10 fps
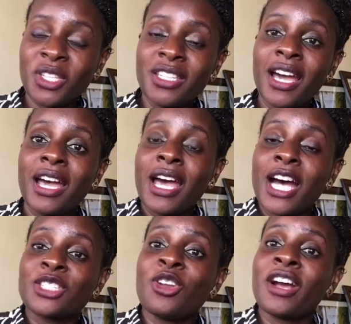Yeah,
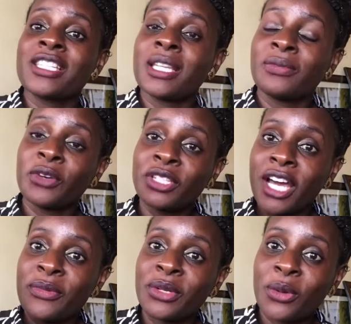as long as the phone
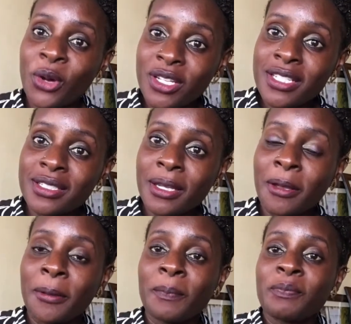can record,
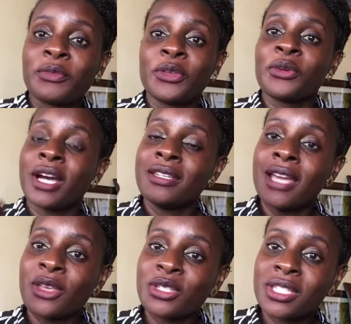you can
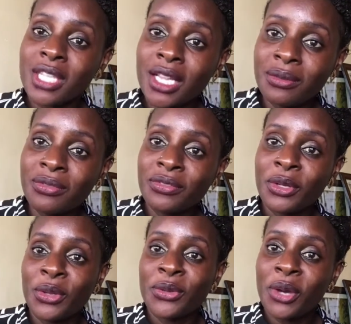hear yourself,
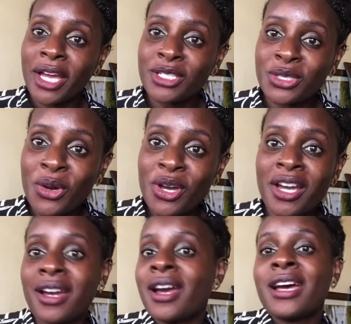you can talk.
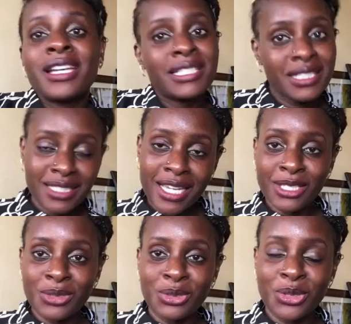Start
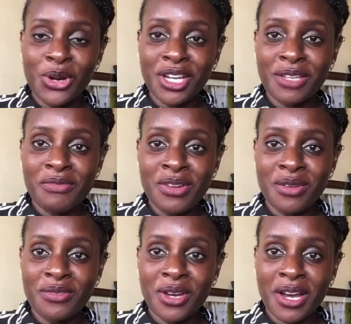to talk in front
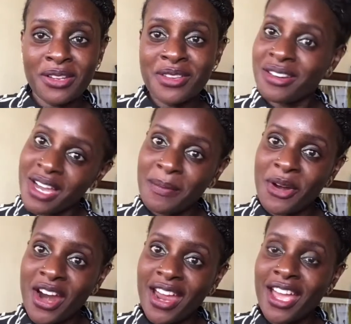of your
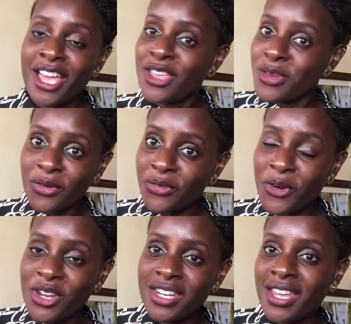camera, your
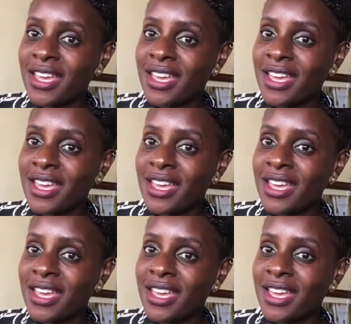phone,